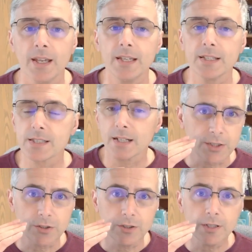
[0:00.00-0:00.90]
It's a
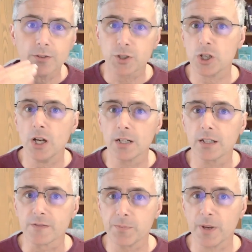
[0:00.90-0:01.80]
little chunk
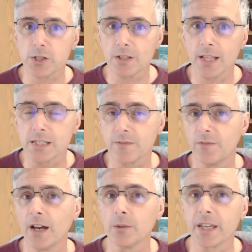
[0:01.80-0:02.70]
of specialized
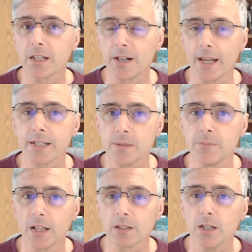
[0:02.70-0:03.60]
FileMaker
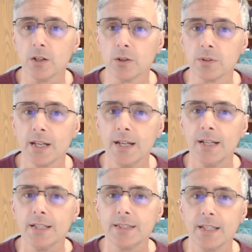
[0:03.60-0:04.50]
XML code
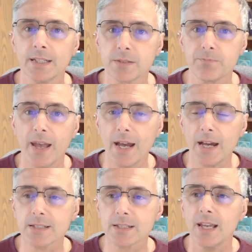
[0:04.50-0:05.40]
that's
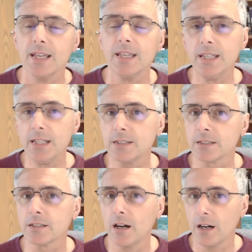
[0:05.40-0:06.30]
passed
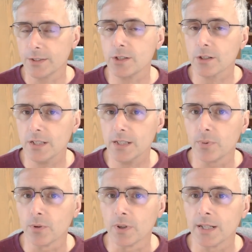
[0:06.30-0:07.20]
hidden on your
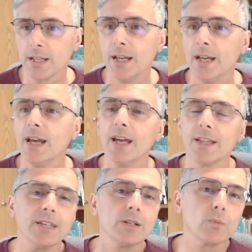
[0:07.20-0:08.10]
clipboard.
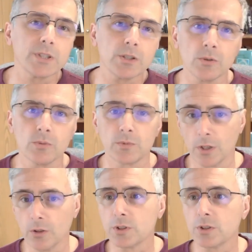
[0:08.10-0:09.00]
And then when you
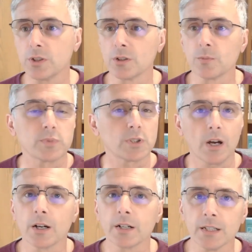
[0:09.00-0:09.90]
go to your
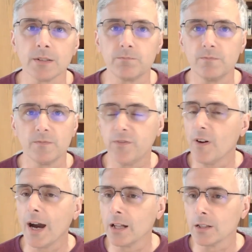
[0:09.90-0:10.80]
target
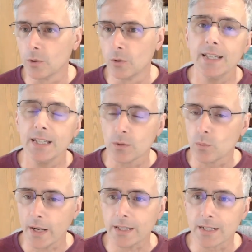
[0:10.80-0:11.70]
file, it
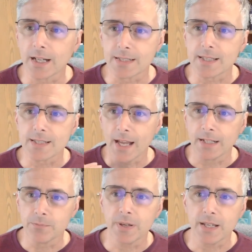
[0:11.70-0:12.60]
recognizes
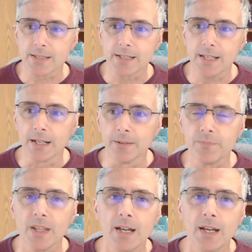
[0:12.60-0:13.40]
that and pastes it in.